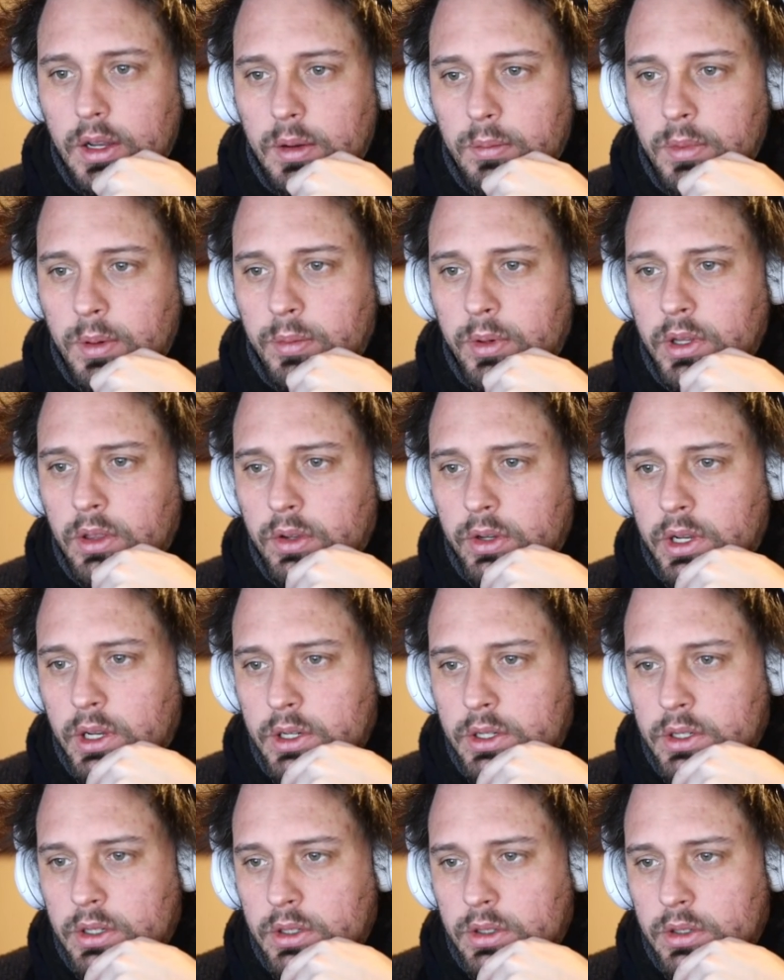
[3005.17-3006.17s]
Memory
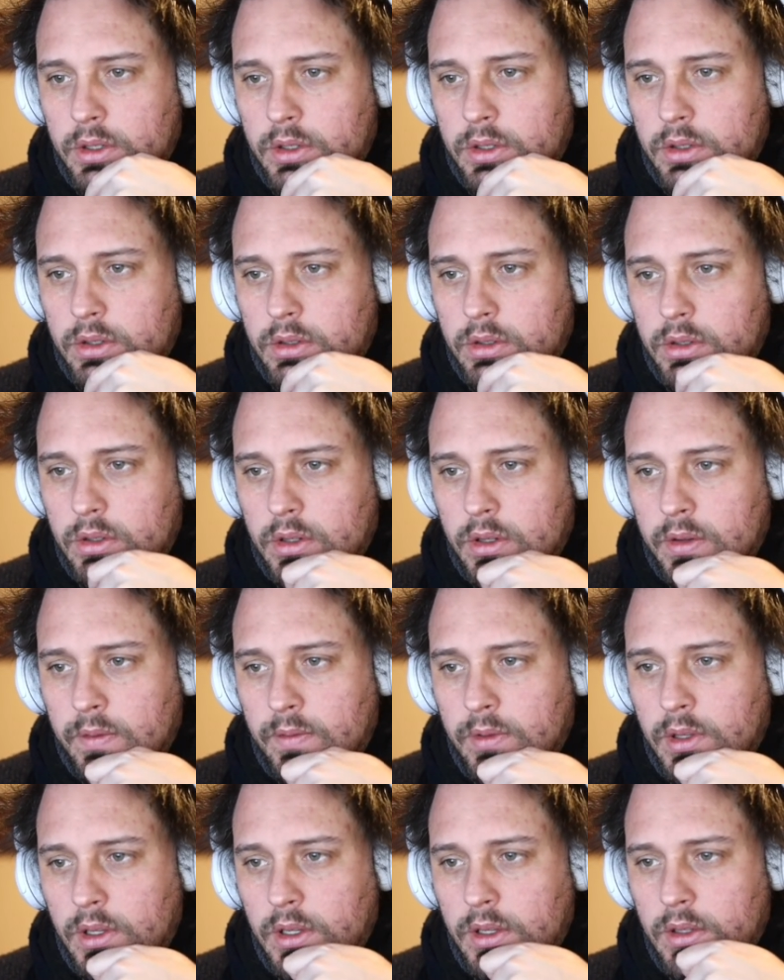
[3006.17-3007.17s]
locations
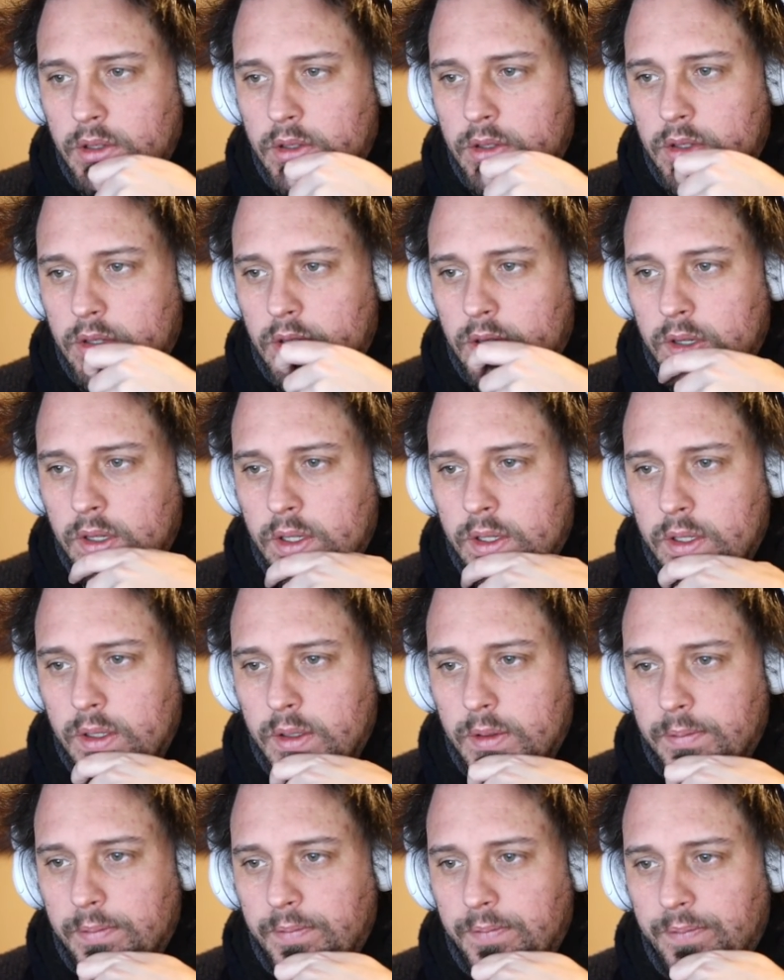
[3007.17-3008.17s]
of these
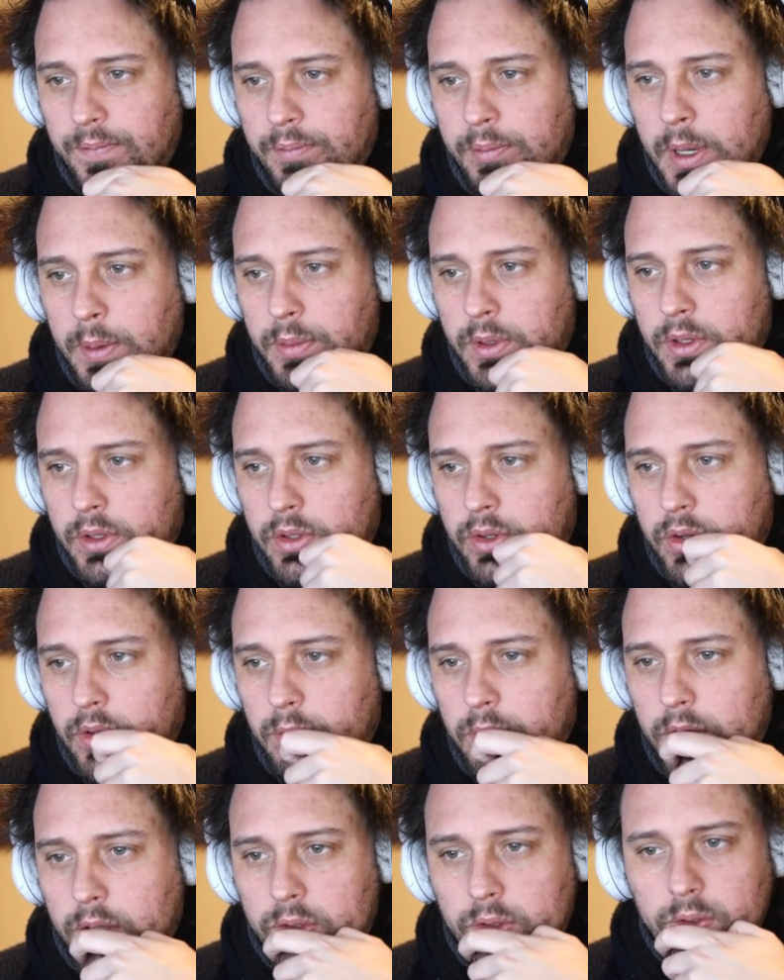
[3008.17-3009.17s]
map to the screen
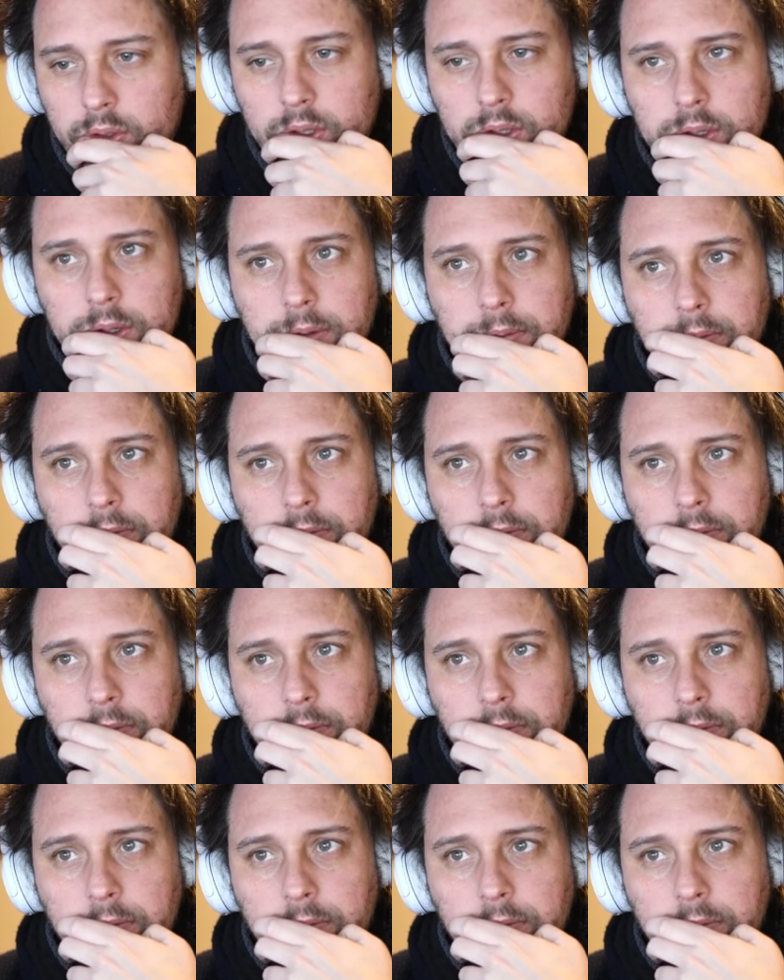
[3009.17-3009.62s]
pixels.